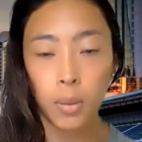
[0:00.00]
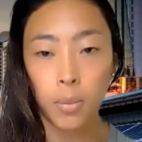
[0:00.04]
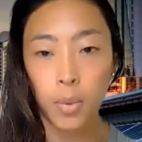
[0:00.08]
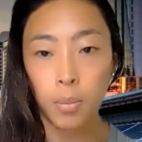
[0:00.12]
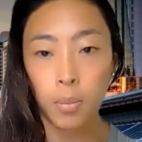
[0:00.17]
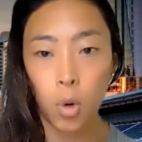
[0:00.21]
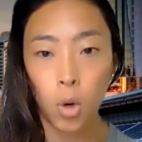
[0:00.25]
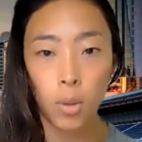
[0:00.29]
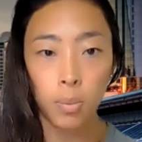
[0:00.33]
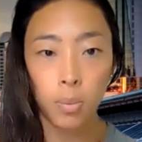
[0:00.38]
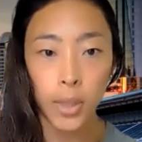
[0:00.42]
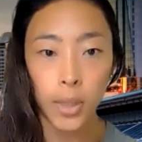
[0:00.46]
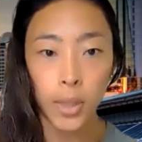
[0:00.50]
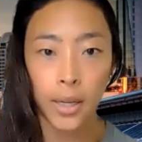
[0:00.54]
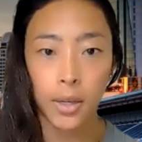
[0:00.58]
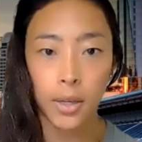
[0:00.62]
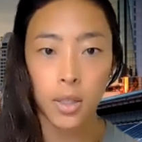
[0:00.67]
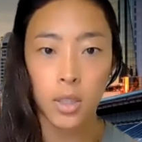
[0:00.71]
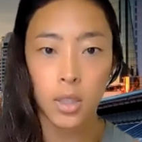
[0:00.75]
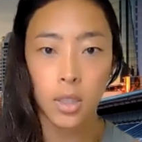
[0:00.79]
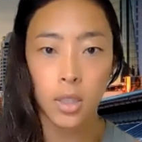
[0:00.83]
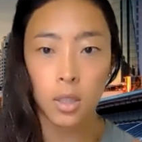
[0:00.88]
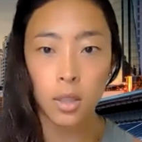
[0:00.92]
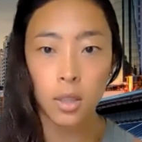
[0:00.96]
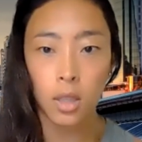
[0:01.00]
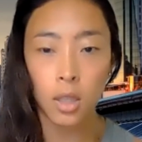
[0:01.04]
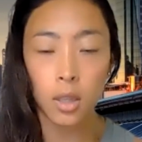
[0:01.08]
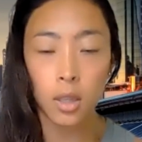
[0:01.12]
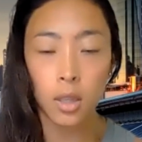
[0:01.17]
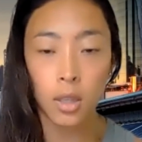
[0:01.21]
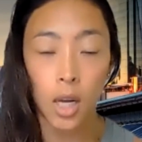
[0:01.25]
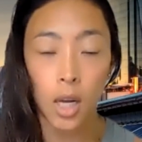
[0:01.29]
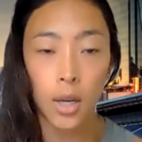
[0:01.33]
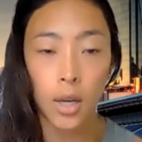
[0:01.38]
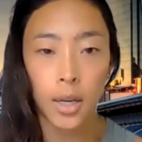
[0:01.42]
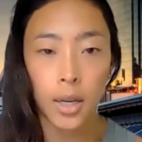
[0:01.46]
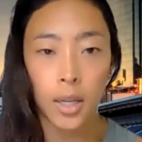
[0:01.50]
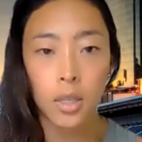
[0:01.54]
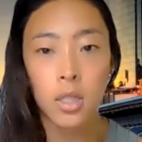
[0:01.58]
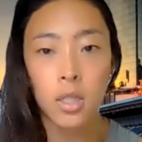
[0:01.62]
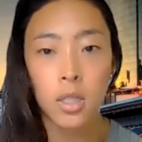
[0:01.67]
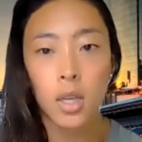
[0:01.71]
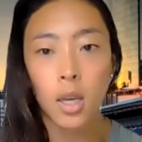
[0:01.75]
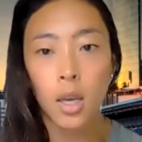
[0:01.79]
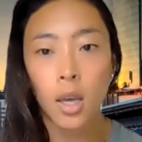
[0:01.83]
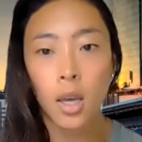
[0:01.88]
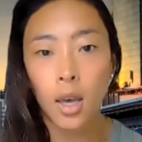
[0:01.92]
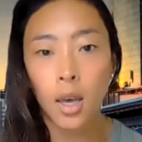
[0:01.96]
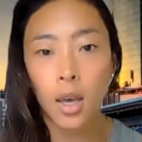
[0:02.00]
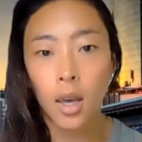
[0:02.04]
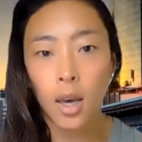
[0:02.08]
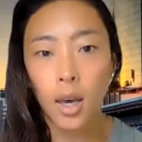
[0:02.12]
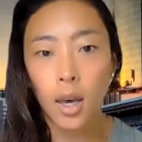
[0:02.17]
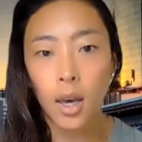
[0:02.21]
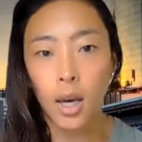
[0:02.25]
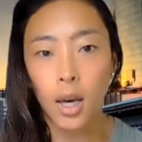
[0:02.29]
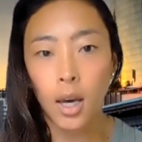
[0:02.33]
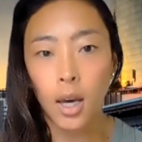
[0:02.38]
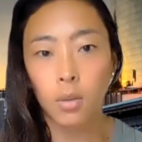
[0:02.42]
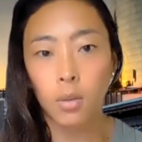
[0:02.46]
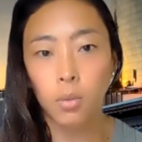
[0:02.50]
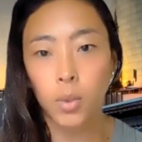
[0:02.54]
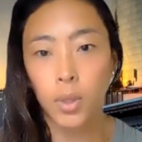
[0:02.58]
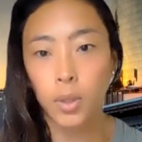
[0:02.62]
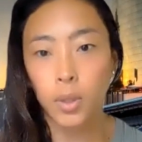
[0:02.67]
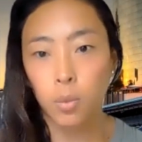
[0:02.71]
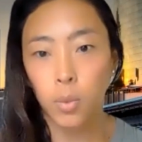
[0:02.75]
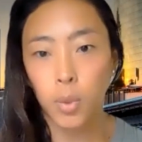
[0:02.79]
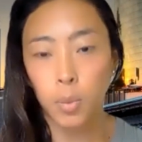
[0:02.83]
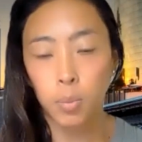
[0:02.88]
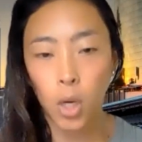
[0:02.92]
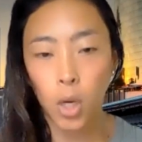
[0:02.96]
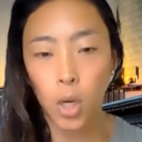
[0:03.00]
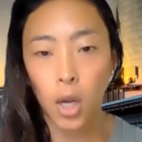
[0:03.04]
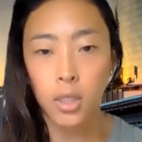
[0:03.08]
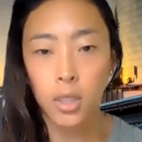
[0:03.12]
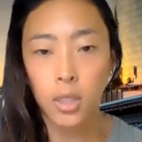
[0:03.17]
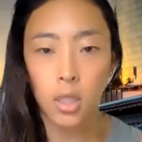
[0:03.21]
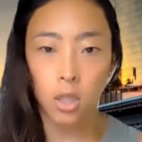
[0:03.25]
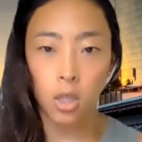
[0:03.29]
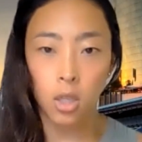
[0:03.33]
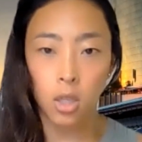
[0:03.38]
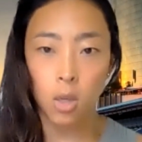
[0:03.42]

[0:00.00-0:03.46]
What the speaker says: important players in the continent. And we brought to the